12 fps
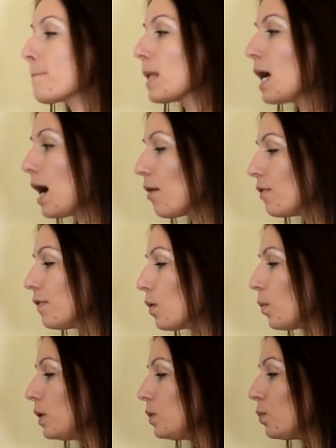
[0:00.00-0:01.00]

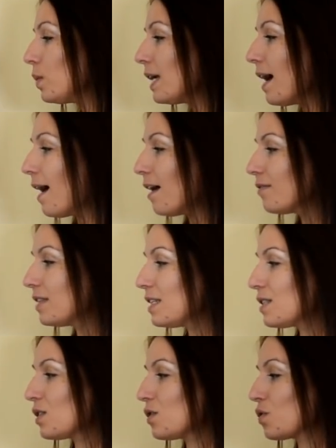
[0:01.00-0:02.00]
However, when we have
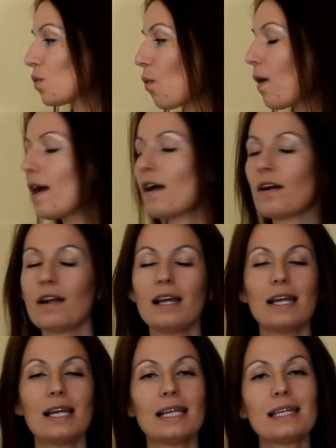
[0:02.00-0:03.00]
this square,
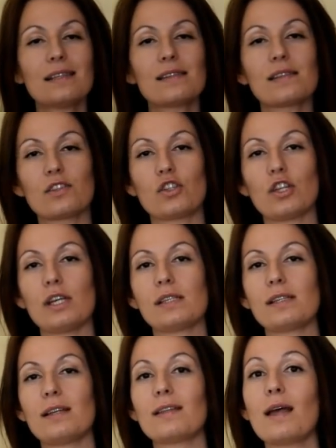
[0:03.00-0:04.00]
it
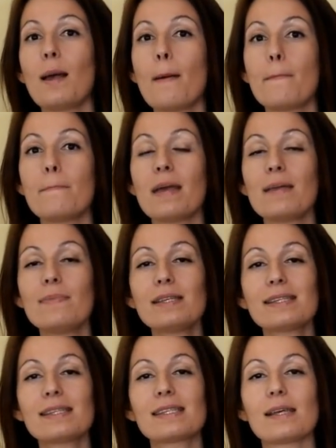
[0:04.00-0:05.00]
suggests that
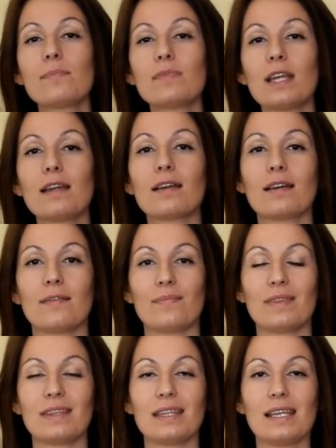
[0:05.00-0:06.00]
maybe something
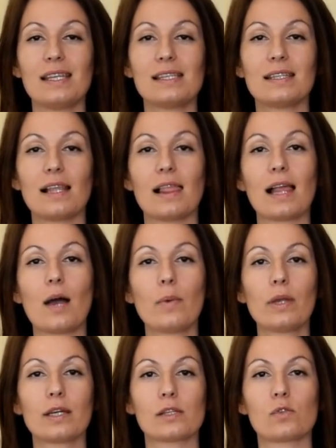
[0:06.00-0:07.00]
isn't
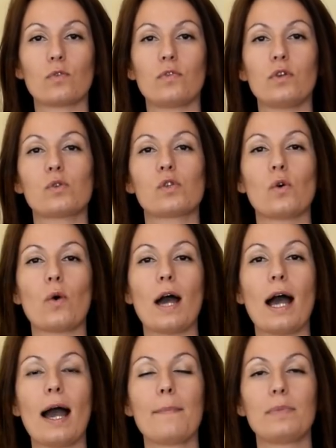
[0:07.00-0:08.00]
allowing us to feel so
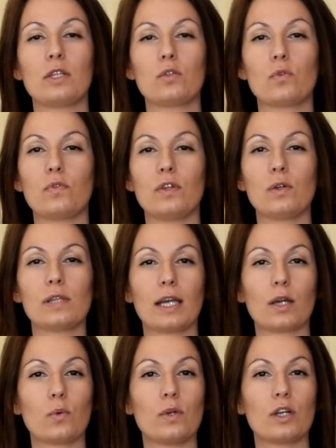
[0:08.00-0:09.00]
happy, to feel
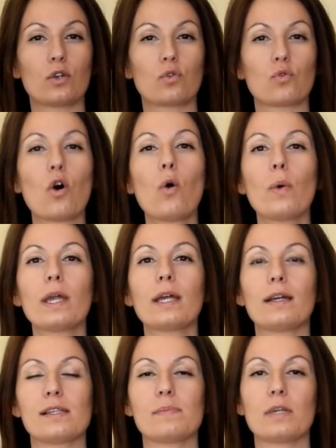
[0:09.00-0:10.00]
like we are
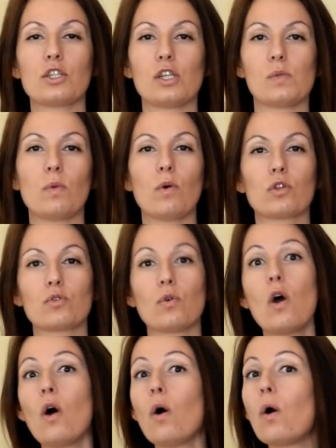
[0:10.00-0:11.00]
growing as much as we want
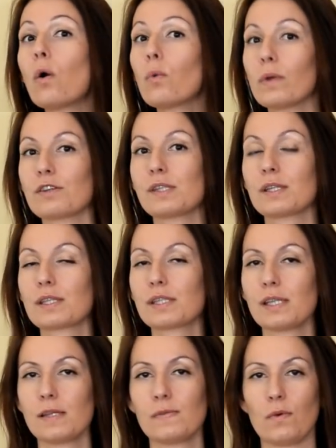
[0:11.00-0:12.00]
to, or we are
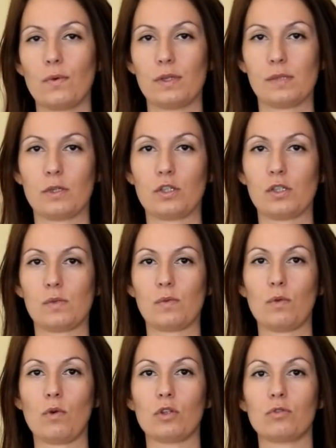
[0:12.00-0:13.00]
successful as much
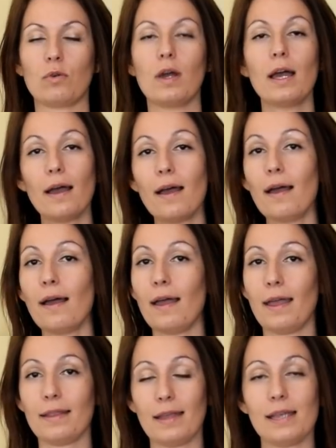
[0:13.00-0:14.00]
we want to.
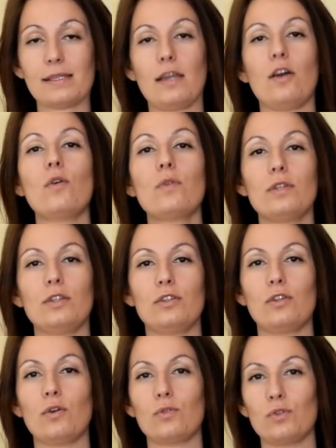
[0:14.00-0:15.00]
And as I already
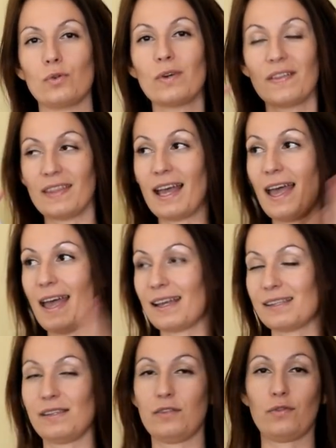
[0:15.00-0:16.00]
told you, the
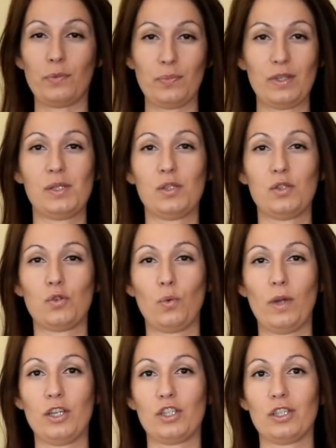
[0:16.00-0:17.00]
exit from this
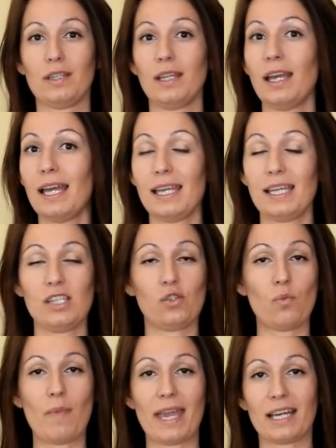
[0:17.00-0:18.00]
situation is
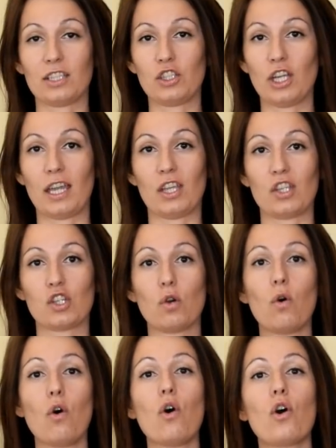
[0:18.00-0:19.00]
to make a change
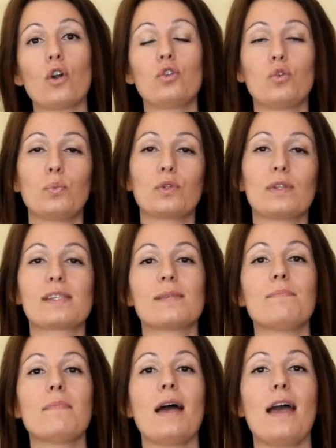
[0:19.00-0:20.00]
or to put
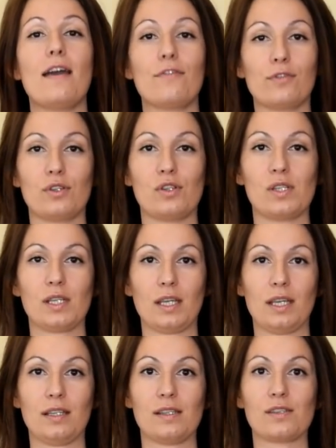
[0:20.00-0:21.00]
some efforts
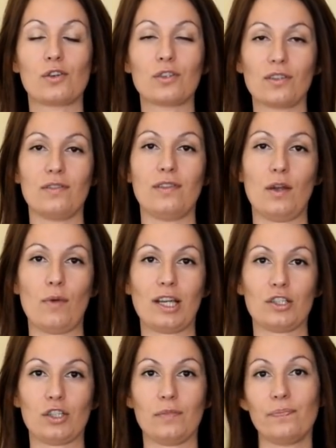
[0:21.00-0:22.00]
in certain
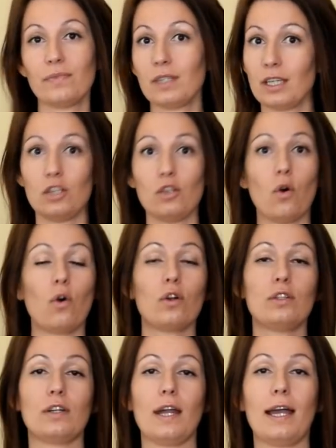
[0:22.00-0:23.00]
direction in
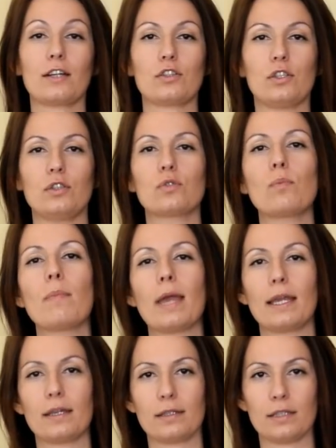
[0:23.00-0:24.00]
order actually to
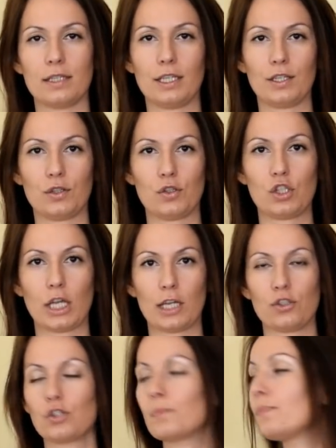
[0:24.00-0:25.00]
make the needed change.